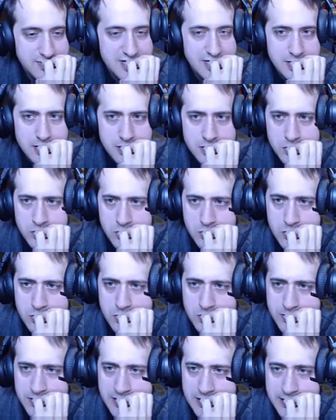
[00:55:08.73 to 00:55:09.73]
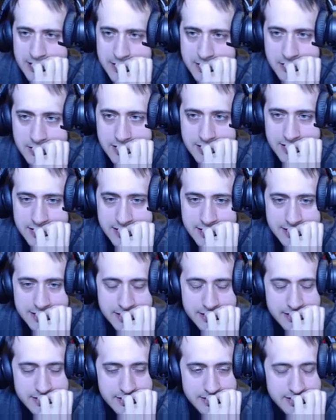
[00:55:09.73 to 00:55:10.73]
Oh, hold on.
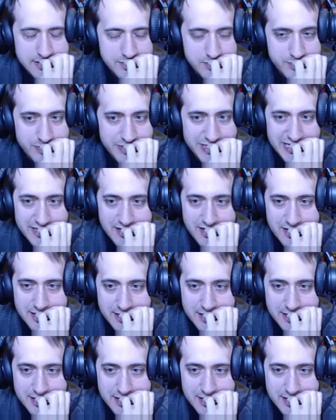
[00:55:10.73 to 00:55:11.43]
I did bad